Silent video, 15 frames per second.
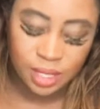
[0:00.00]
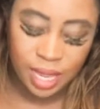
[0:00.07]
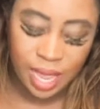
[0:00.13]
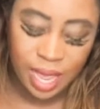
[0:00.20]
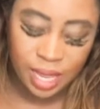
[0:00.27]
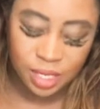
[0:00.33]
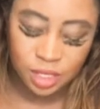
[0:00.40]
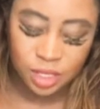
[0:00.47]

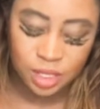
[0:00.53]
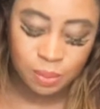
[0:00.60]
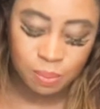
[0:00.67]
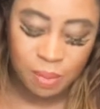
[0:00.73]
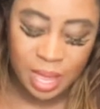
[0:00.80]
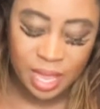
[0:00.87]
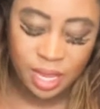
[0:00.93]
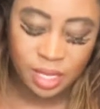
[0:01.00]
had to
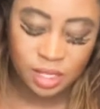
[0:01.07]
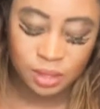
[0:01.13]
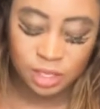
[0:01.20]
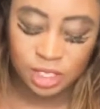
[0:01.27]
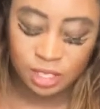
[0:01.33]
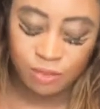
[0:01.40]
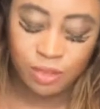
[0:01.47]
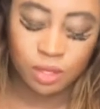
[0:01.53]
make a
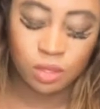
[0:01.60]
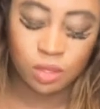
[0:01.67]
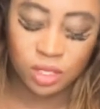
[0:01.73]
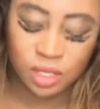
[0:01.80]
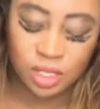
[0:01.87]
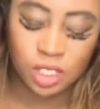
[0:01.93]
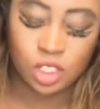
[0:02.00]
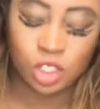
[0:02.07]
difficult
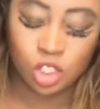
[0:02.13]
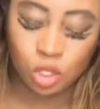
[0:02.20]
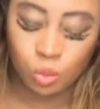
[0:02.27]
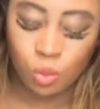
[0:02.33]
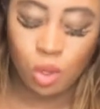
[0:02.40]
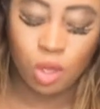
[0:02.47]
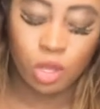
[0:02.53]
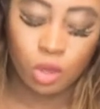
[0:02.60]
decision to
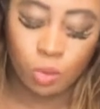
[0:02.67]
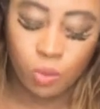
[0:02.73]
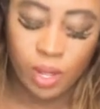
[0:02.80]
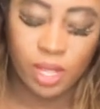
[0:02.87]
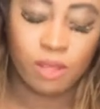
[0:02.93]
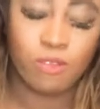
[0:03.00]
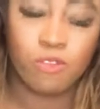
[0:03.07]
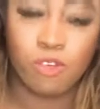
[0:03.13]
walk
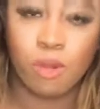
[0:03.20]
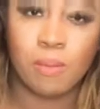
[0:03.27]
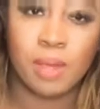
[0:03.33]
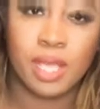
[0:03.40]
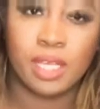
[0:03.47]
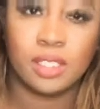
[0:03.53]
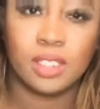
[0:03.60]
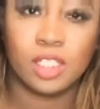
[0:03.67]
away from
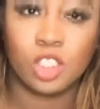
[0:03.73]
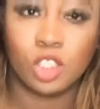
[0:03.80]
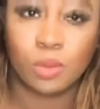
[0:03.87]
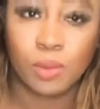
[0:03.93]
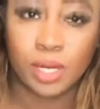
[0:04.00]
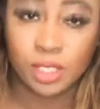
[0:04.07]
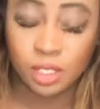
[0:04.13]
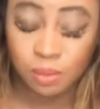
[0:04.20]
a
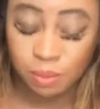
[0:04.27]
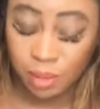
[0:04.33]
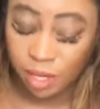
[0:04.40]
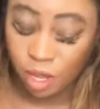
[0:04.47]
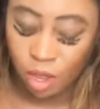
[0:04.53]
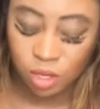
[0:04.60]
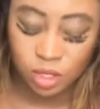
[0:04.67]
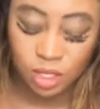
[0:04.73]
situation
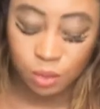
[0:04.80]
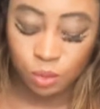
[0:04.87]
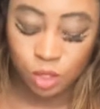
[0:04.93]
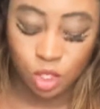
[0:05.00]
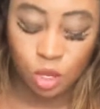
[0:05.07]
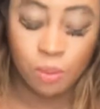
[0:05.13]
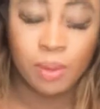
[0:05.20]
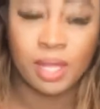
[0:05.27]
because there was
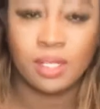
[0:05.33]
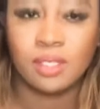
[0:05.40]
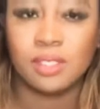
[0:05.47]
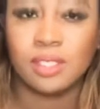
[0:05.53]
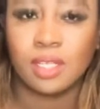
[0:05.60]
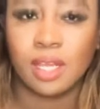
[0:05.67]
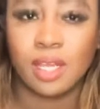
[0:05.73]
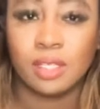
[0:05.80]
no balance
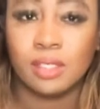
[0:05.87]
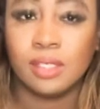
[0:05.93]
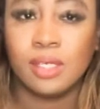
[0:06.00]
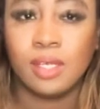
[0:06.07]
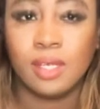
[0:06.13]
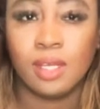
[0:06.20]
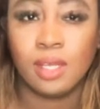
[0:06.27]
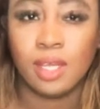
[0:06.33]
there.
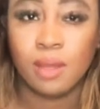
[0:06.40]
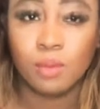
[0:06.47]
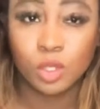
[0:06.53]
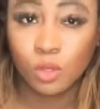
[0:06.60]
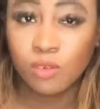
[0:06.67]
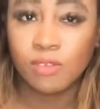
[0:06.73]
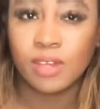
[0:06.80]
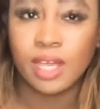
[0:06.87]
It was
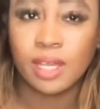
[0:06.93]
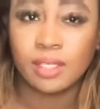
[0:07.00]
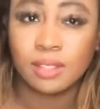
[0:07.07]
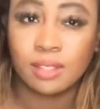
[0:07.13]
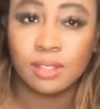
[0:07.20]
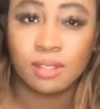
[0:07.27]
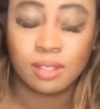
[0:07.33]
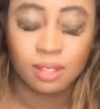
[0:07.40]
unfair.
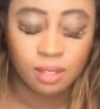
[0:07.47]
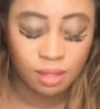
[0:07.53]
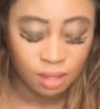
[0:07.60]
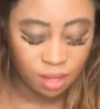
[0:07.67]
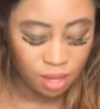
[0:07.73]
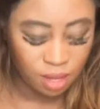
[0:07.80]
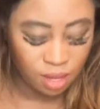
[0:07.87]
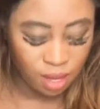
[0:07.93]

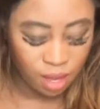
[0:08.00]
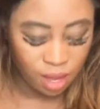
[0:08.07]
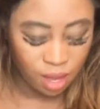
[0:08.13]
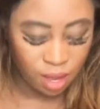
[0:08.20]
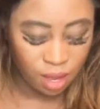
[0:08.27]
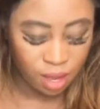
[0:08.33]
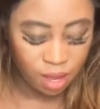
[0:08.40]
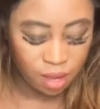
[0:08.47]

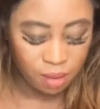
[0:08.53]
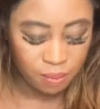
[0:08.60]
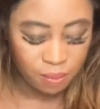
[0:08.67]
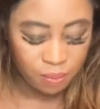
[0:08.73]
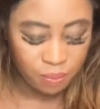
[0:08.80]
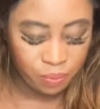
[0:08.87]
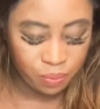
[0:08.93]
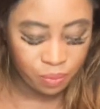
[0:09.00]

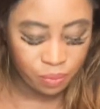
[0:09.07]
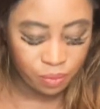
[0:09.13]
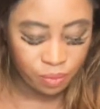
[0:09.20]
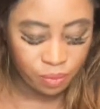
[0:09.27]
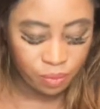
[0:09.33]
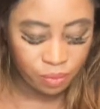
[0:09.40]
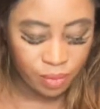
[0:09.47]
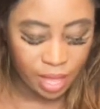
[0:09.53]
And
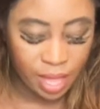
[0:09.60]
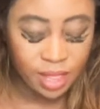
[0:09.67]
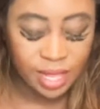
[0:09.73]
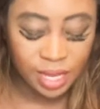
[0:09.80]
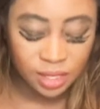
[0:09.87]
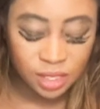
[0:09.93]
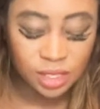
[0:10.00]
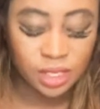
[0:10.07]

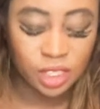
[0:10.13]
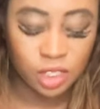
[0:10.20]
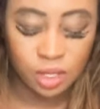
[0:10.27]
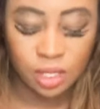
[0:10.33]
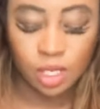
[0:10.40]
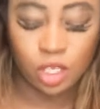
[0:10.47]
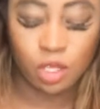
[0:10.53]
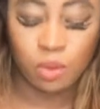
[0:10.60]
that decision
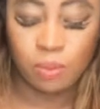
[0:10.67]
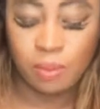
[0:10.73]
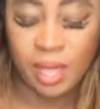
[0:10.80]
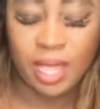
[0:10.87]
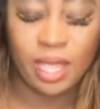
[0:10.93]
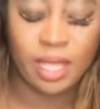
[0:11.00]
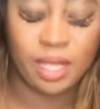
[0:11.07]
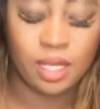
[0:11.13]
that you
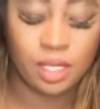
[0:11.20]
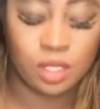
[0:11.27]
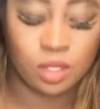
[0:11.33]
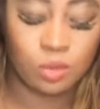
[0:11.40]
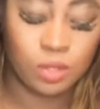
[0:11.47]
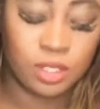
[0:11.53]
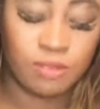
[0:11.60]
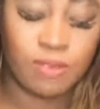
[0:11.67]

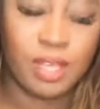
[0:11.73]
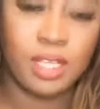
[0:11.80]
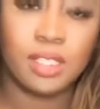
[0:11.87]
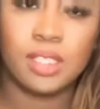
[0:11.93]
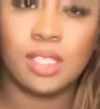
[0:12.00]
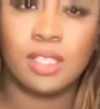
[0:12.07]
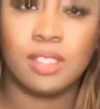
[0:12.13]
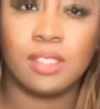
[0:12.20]
made was
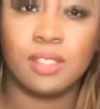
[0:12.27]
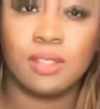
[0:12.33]
fated.